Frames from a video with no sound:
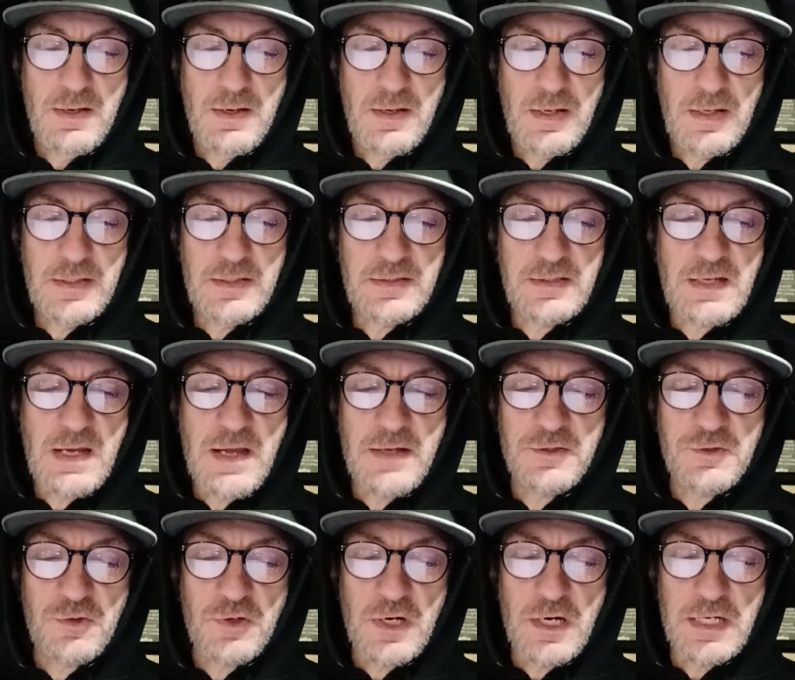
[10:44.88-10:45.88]
It is
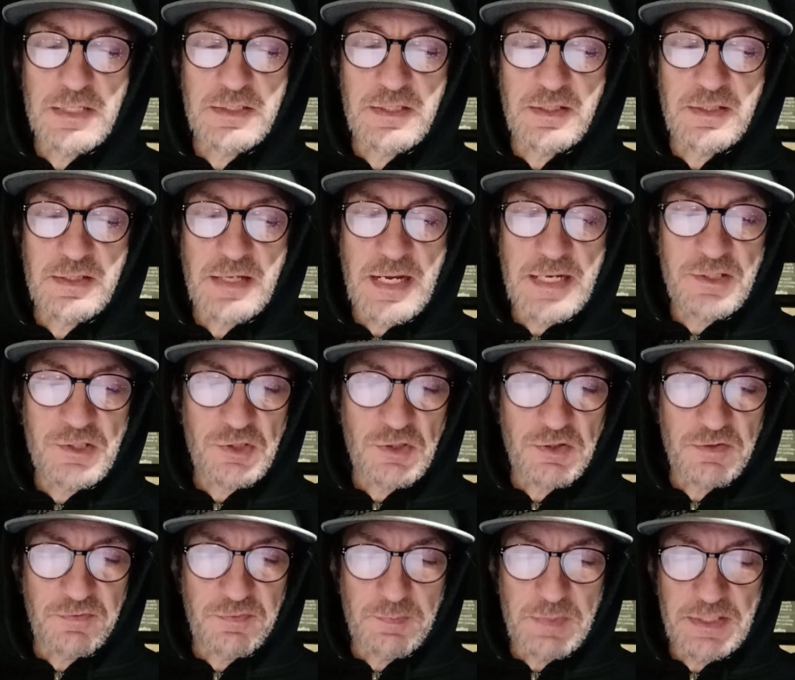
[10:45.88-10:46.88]
contrary to the
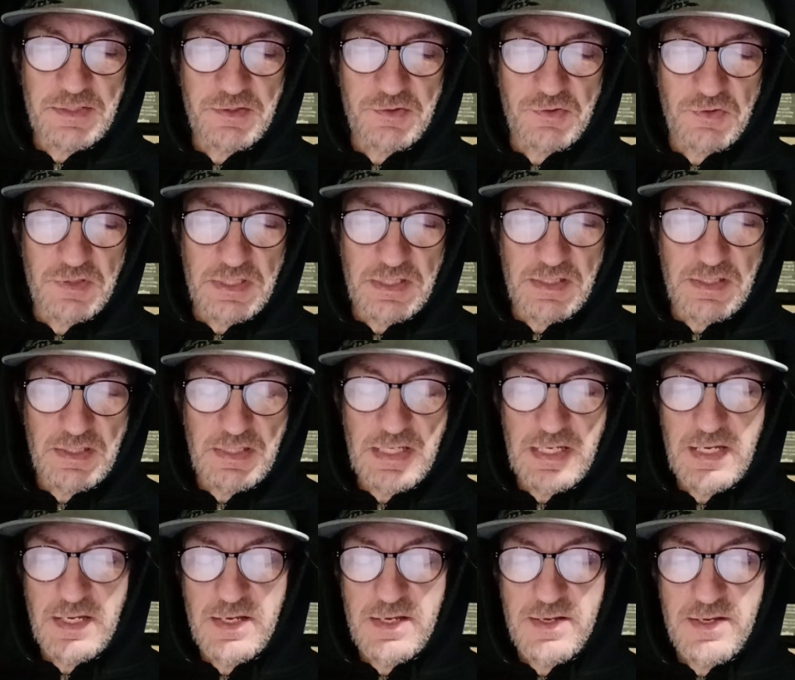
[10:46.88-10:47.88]
nature of mystery
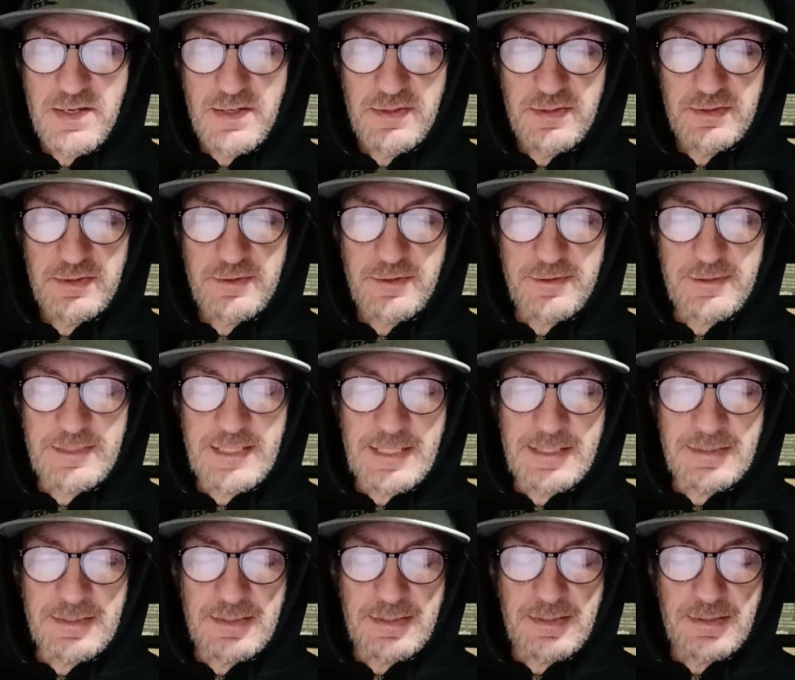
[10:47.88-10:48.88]
to
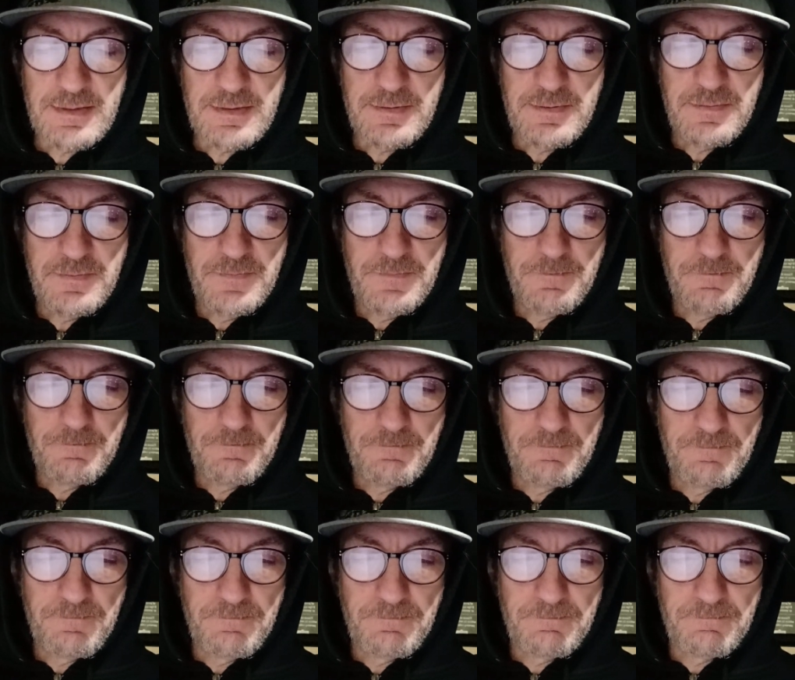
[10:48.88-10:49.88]
stand still.
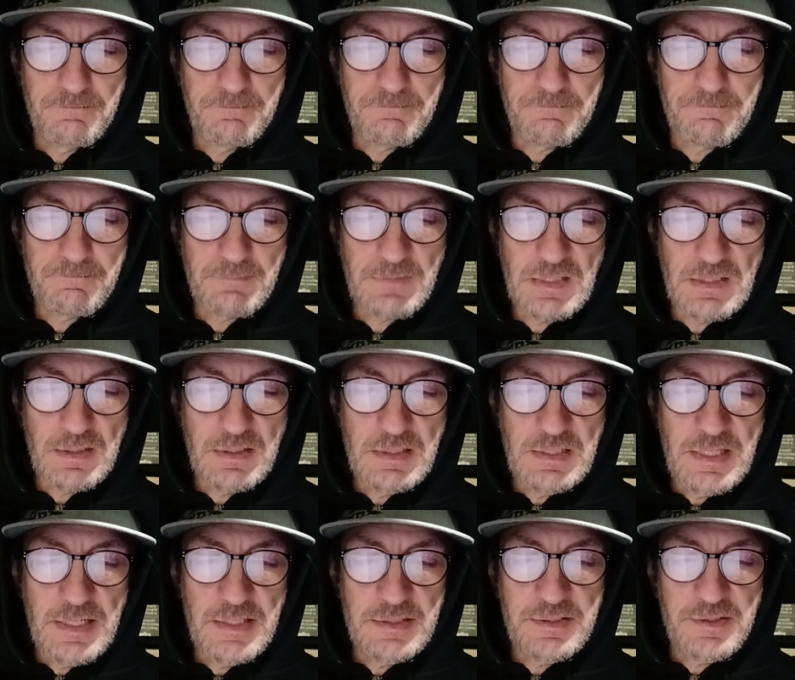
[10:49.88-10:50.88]

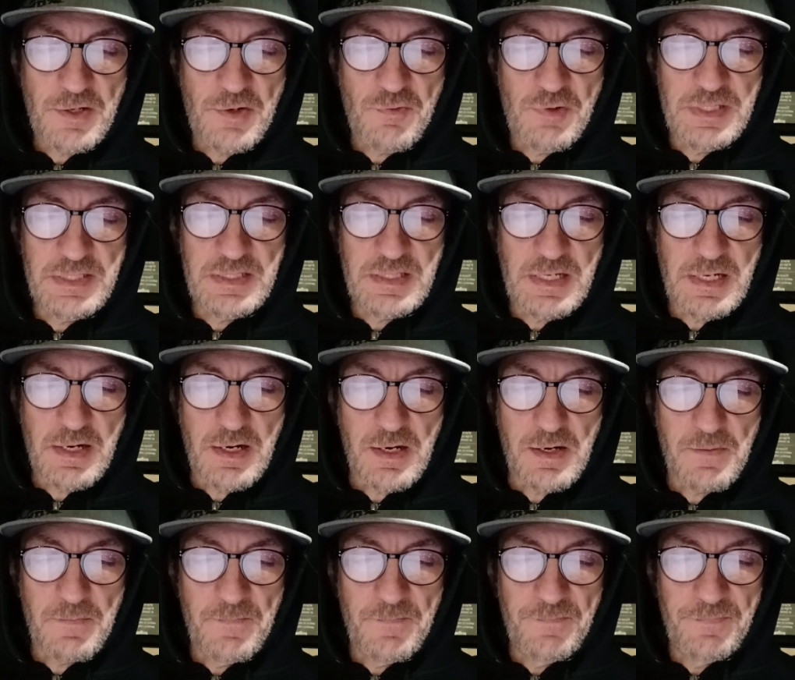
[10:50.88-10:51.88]
Yet it's always
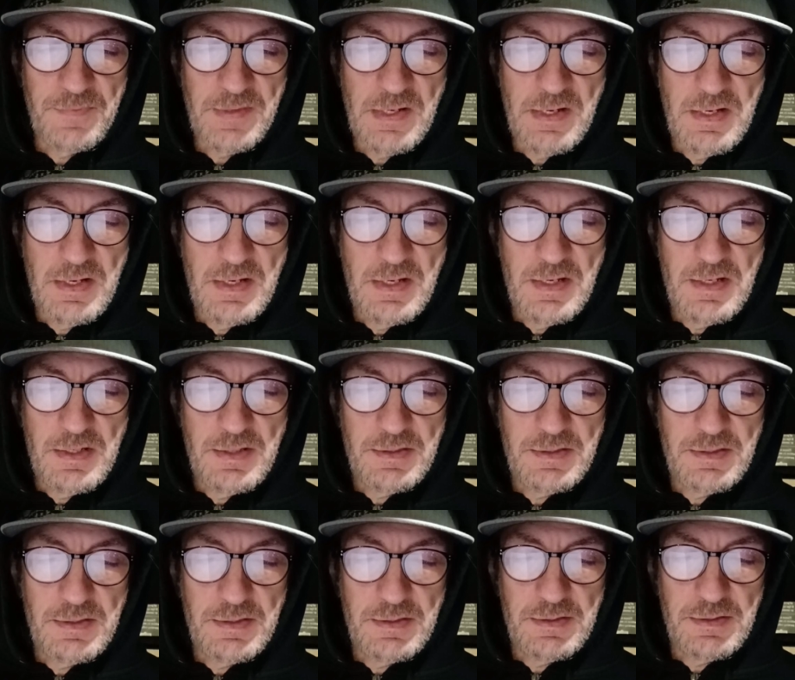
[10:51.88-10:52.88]
there,
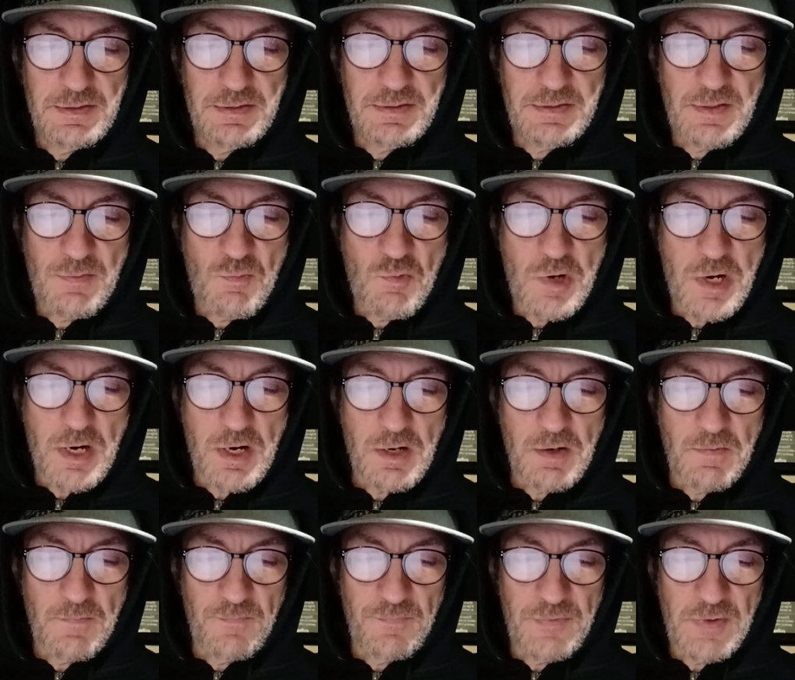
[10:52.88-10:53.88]

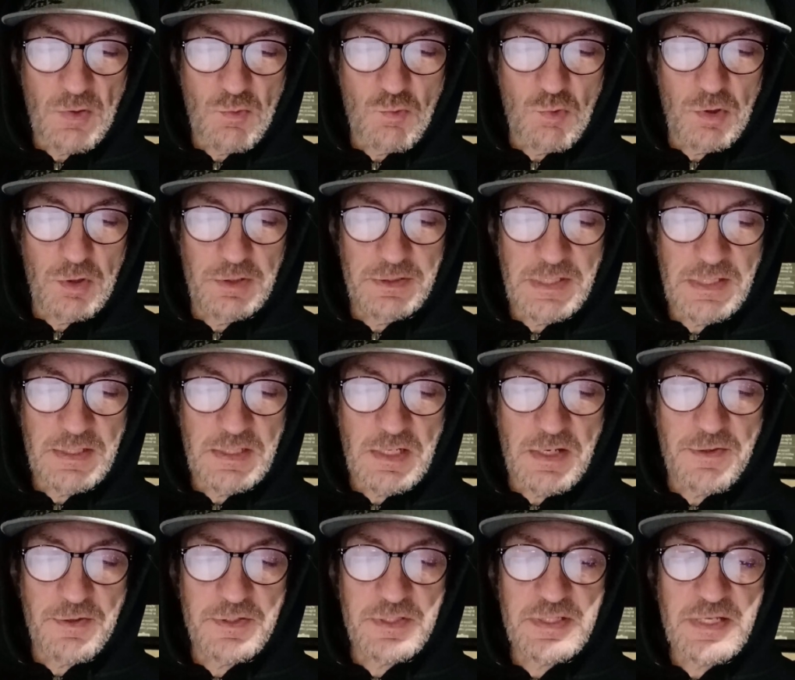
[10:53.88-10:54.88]
somewhere, a world on the
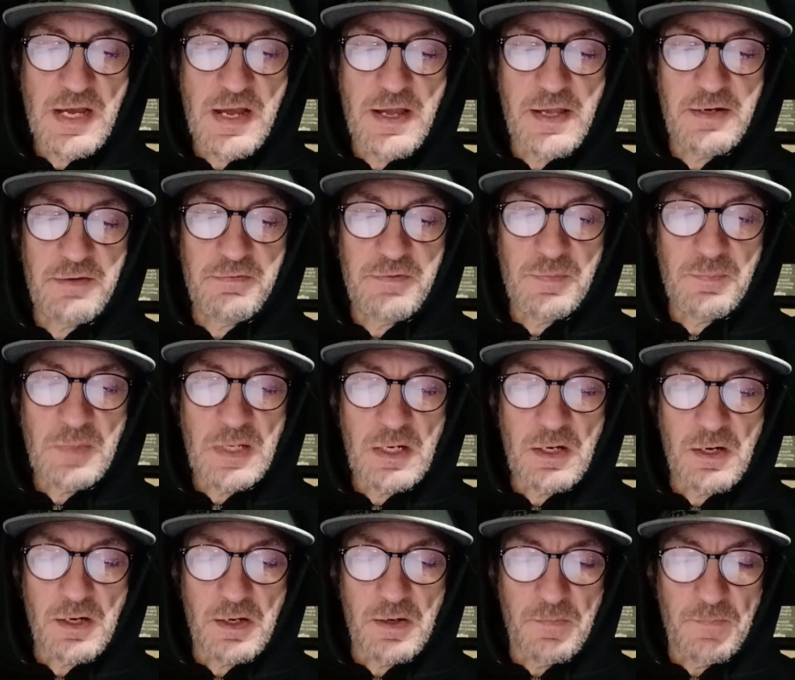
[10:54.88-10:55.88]
other side of the
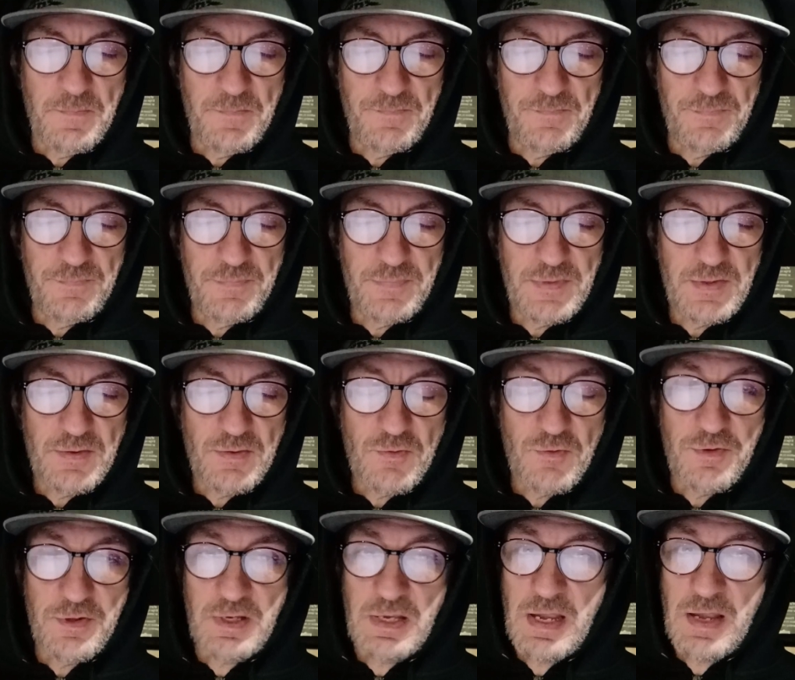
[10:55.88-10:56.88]
mirror
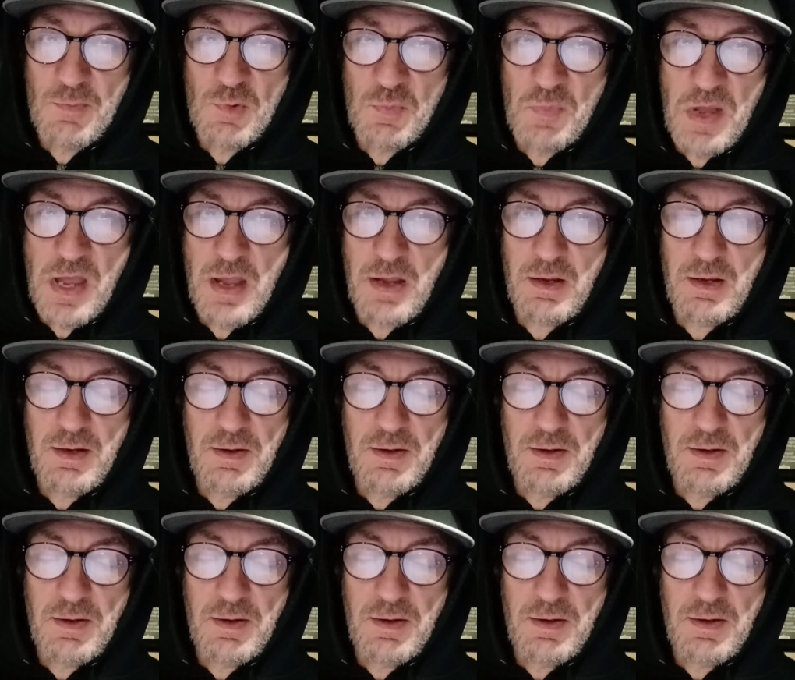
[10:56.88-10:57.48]
or the camel pack.